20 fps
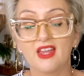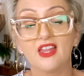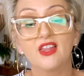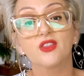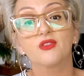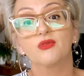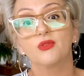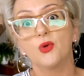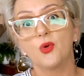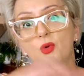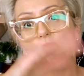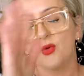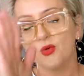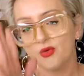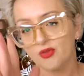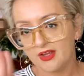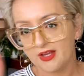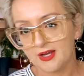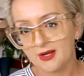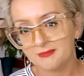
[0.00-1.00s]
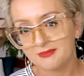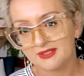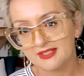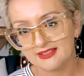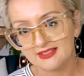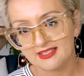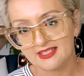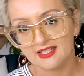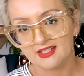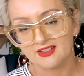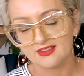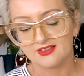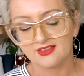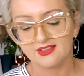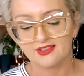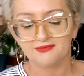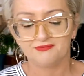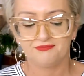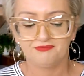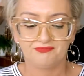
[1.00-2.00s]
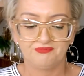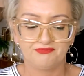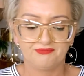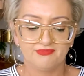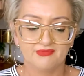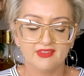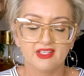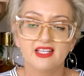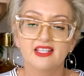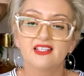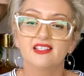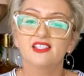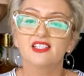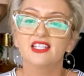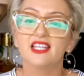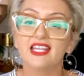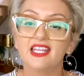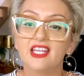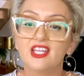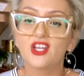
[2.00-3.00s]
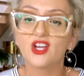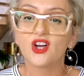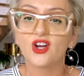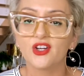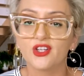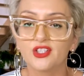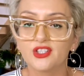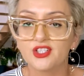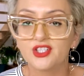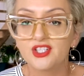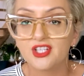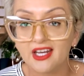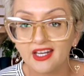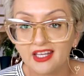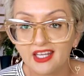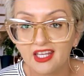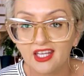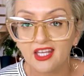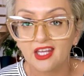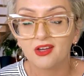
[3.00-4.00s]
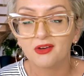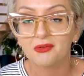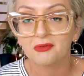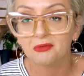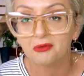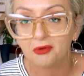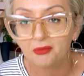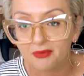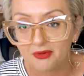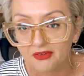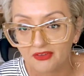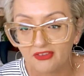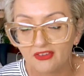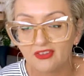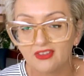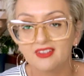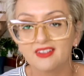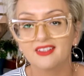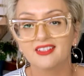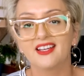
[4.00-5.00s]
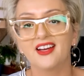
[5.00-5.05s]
through all the ups and downs. So there you go, Jacqui Robertson.